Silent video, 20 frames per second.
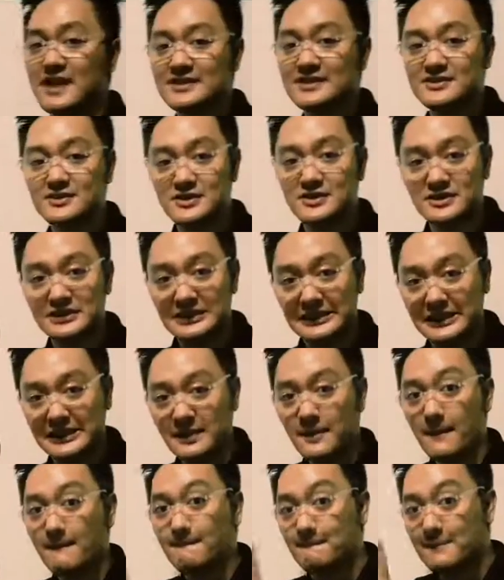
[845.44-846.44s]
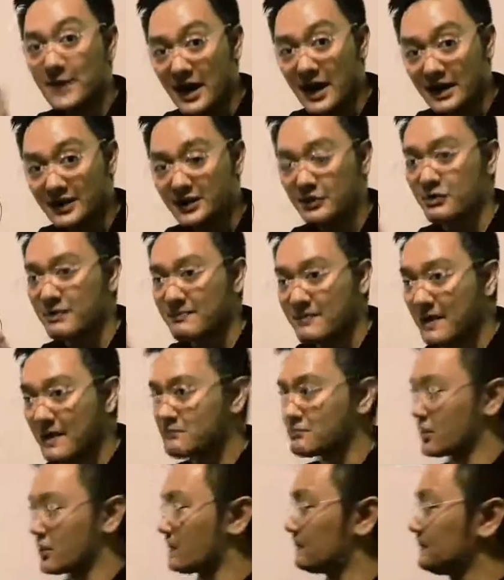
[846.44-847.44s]
intravascularly. But
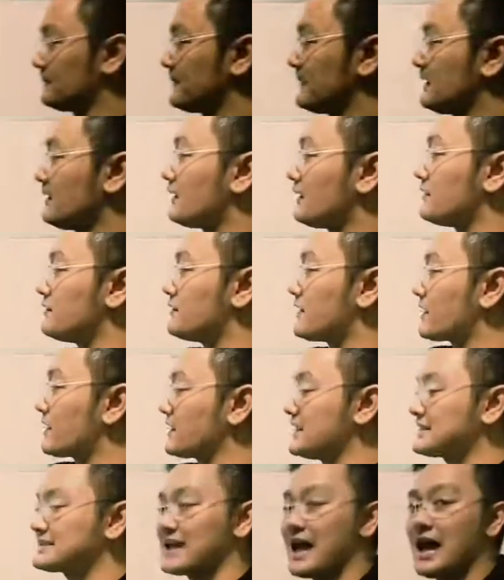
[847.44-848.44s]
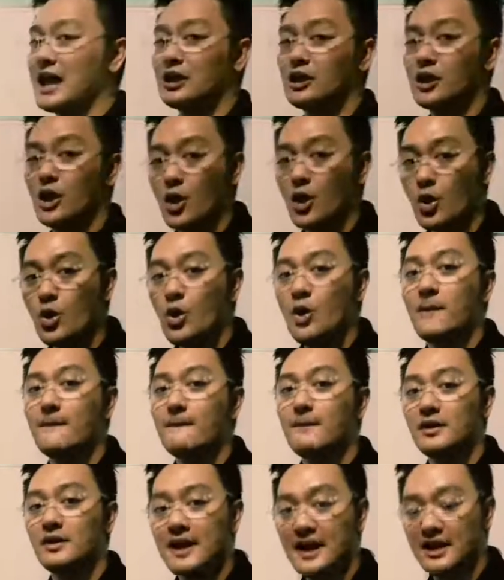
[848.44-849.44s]
remember, there is a
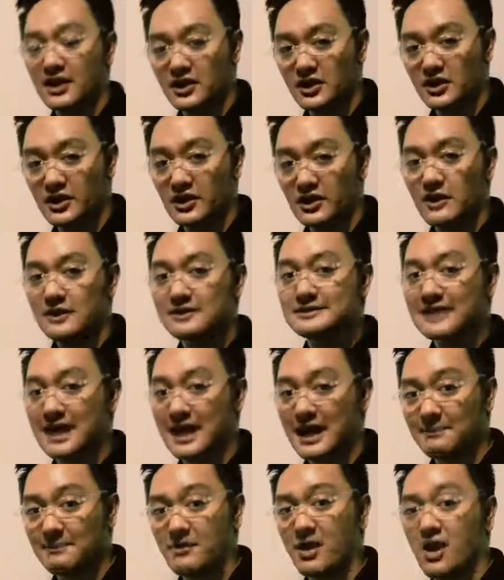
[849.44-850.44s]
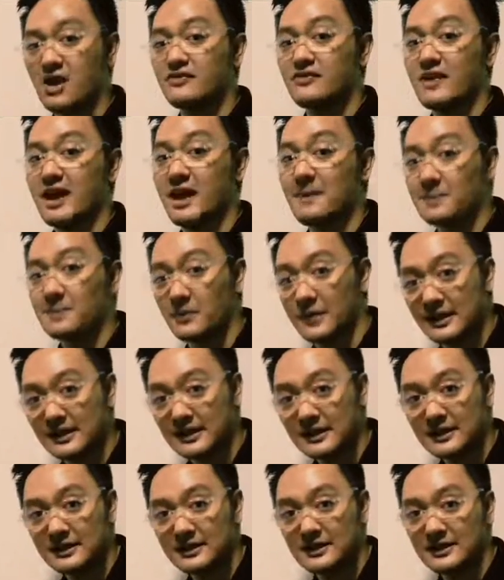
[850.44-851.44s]
low molecular type of
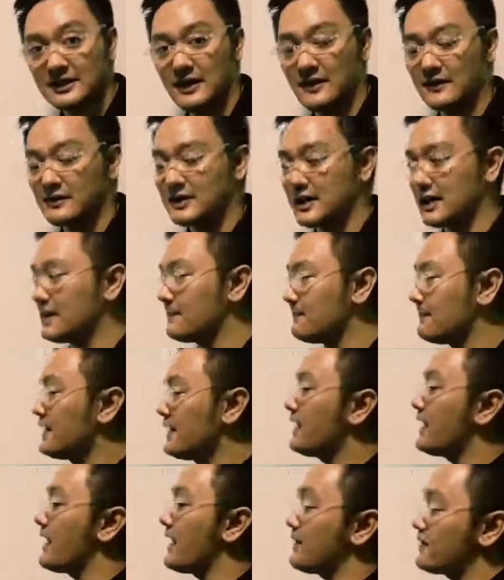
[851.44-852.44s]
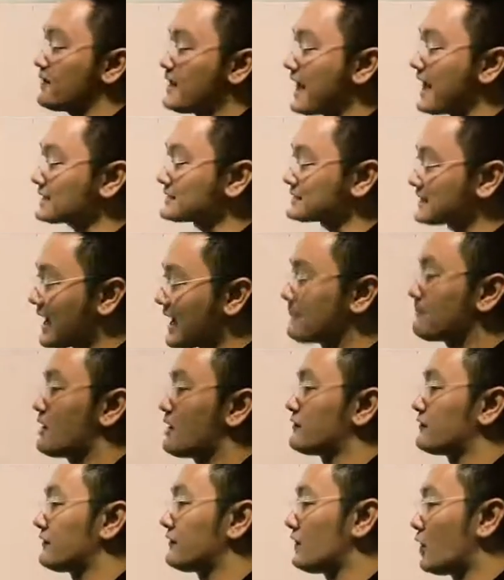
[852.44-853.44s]
heparin. Okay? And that
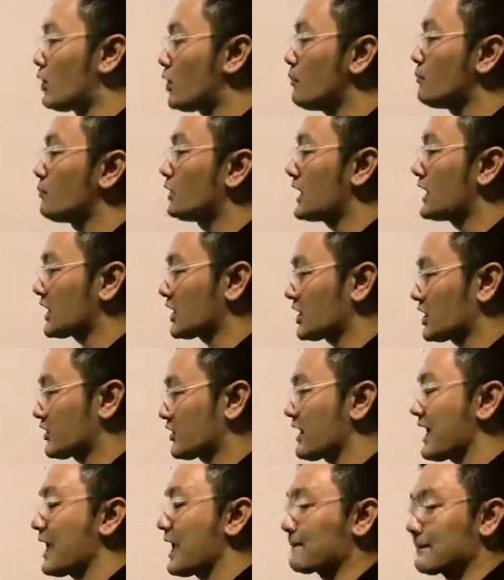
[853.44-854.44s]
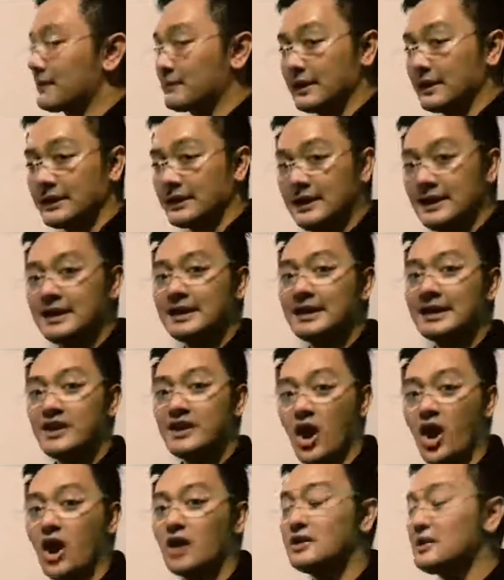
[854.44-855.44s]
type of low molecular heparin
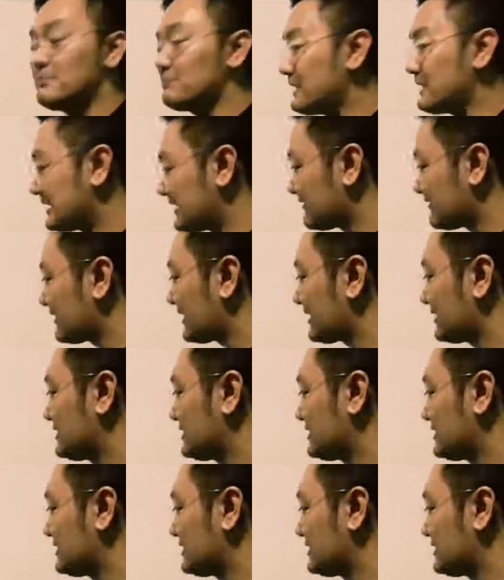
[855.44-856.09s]
can only be